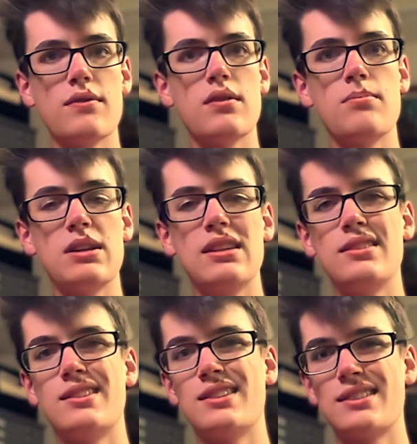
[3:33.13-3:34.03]
of them
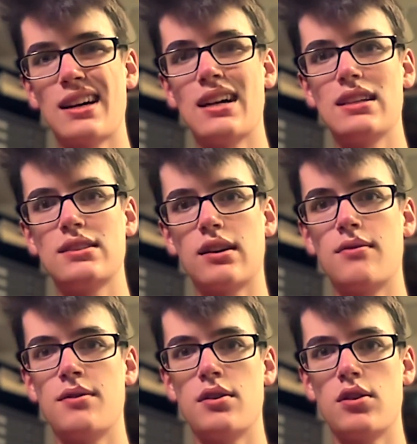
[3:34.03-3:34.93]
is the size
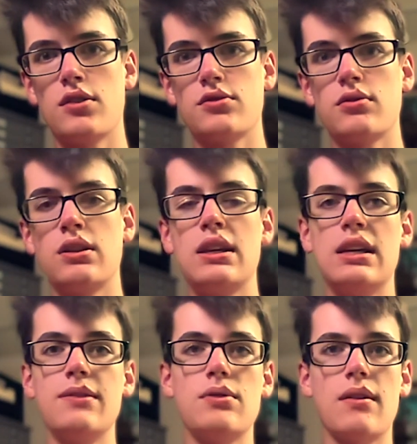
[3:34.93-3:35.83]
of the nozzle.
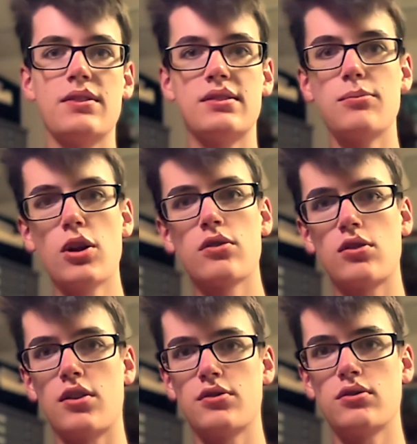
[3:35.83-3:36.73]
If you have a smaller
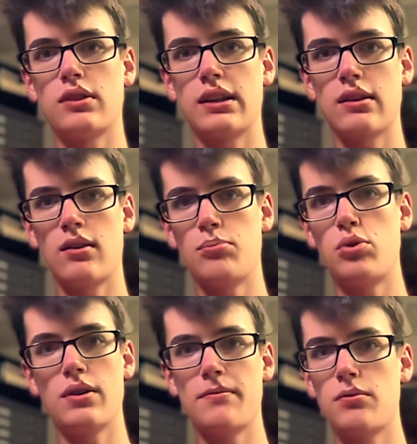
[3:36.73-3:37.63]
nozzle, like a
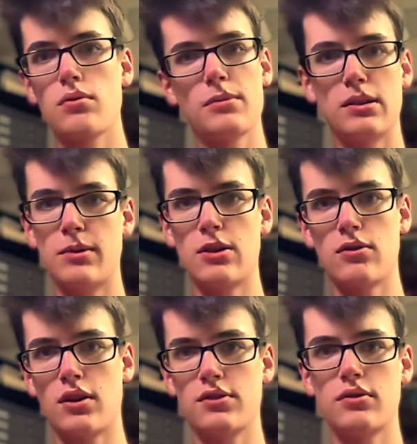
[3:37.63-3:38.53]
0.4mm
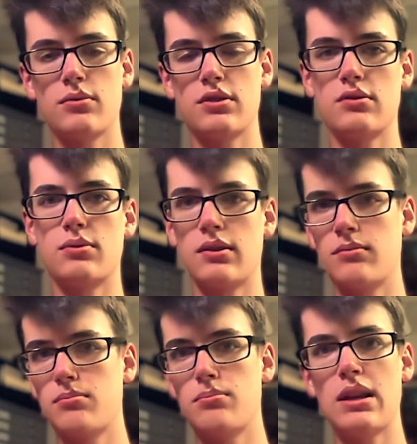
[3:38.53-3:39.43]
nozzle, which is
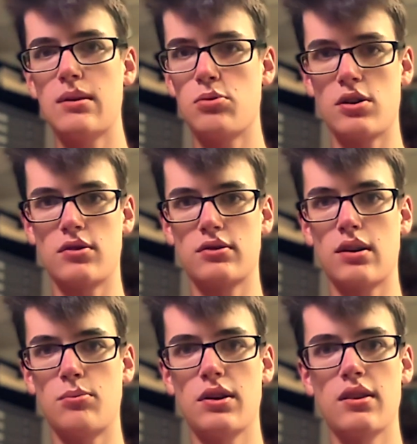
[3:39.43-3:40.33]
what many printers
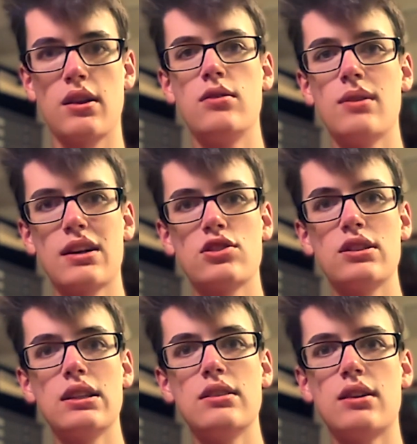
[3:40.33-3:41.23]
come with, you actually
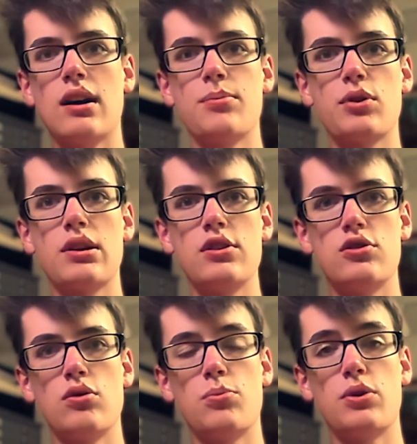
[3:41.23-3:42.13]
need to upgrade
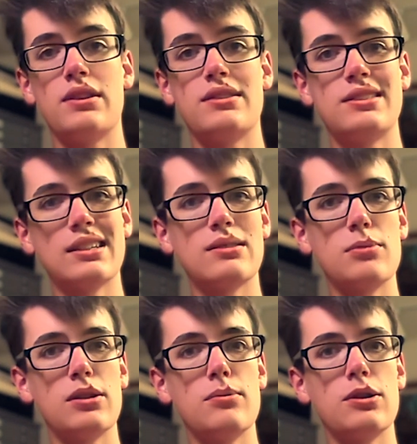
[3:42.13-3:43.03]
to a
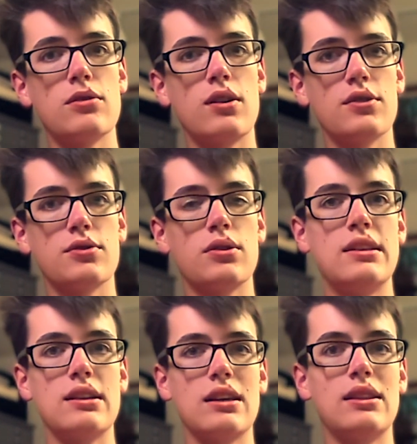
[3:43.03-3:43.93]
0.6mm nozzle
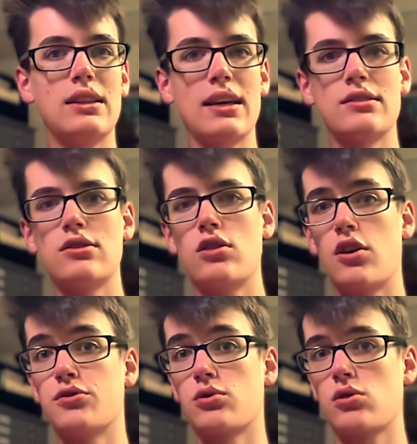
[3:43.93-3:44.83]
to get less
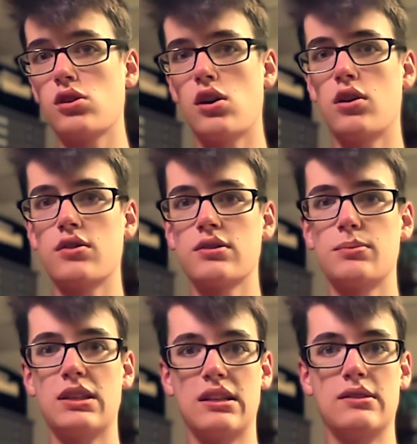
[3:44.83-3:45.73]
nozzle clogs
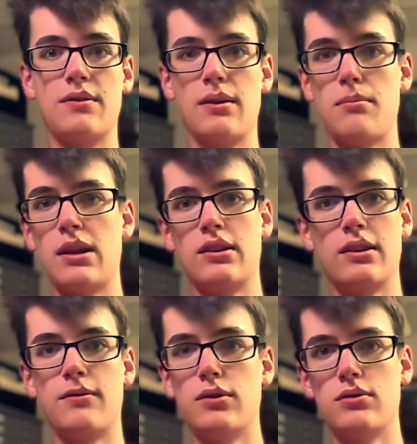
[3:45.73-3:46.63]
because of the
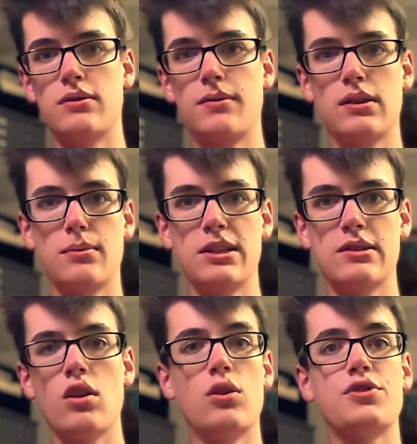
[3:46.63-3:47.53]
metal-infused
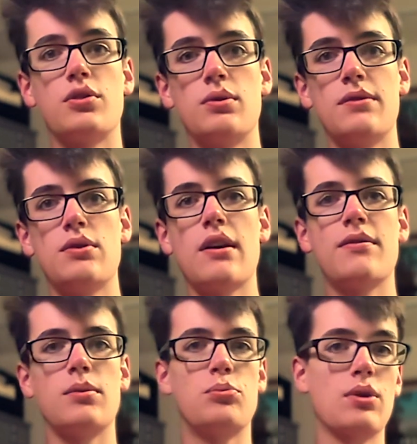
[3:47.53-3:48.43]
filament. Also, if you have
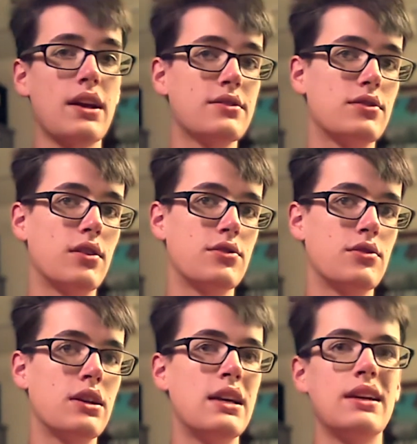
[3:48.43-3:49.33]
a brass
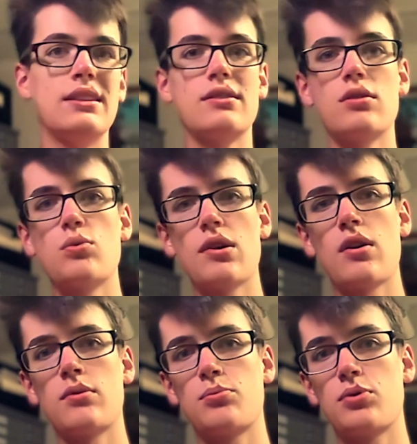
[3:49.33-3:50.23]
nozzle, it's going to wear
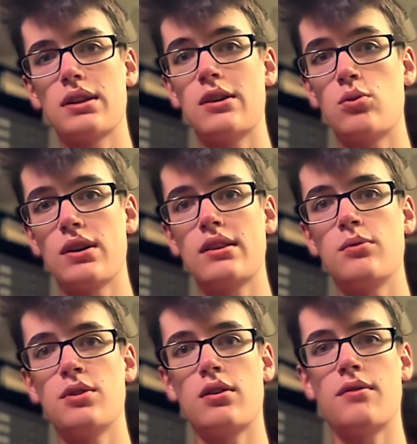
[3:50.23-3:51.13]
out pretty quickly
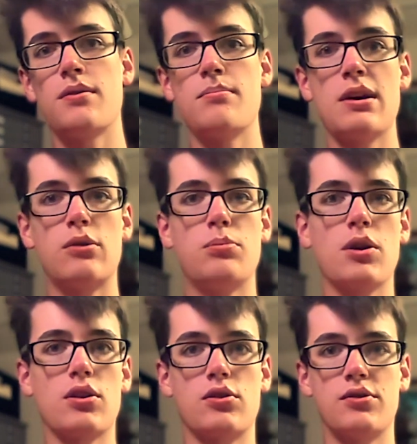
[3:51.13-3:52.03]
with all the metal
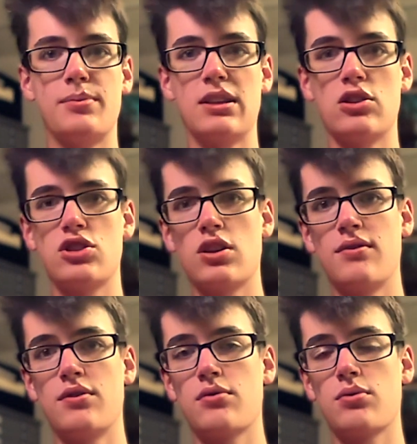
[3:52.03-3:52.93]
particles being
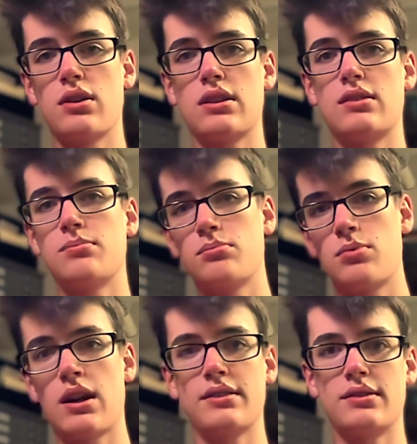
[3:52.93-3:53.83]
shoved through it, because
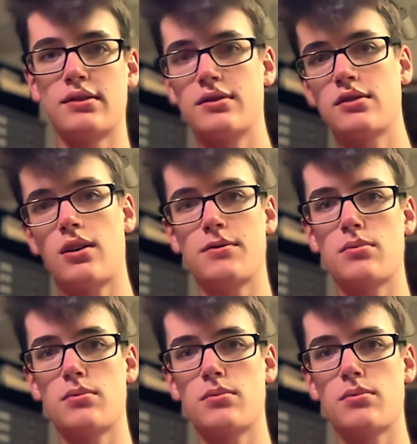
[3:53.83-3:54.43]
brass is a softer